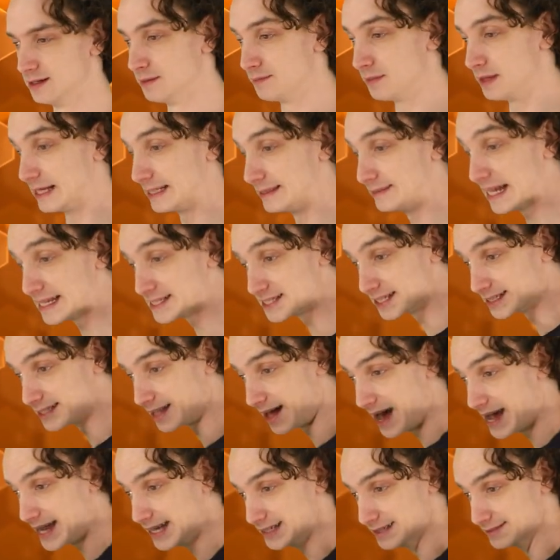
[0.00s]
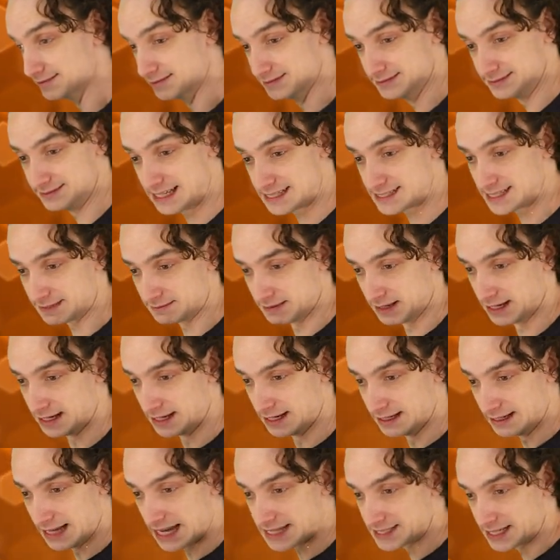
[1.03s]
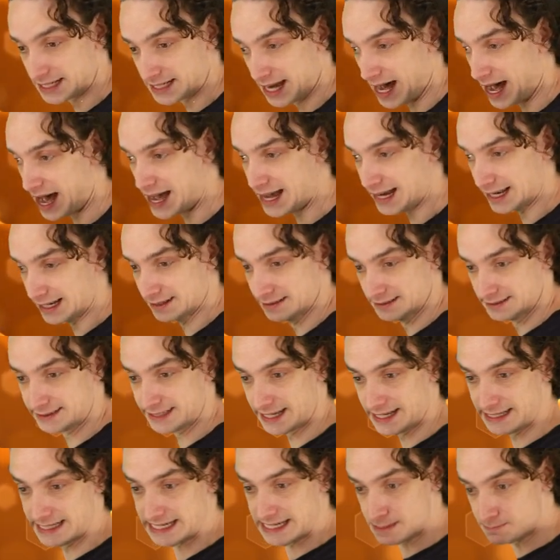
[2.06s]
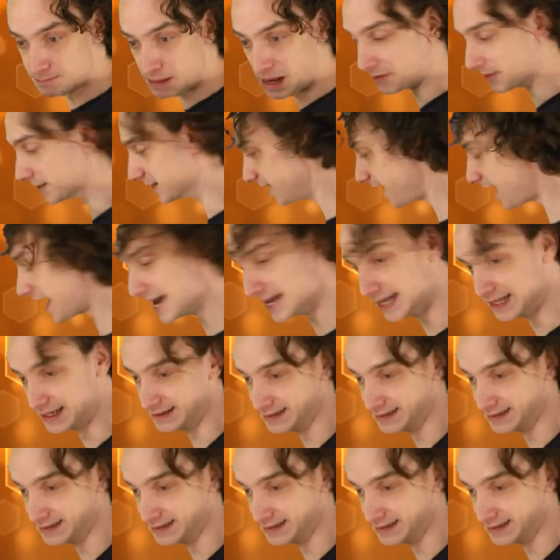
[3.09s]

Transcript: Be like, that's a lion. That's a, that's a guy getting eaten by the lion.